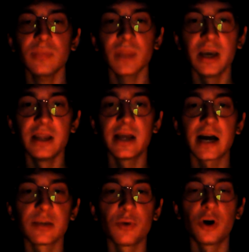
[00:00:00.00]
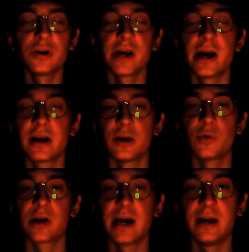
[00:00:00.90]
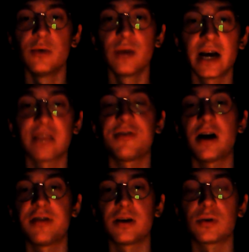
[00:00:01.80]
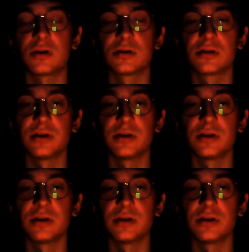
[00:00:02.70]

in that 1 year, you will get 5 euros.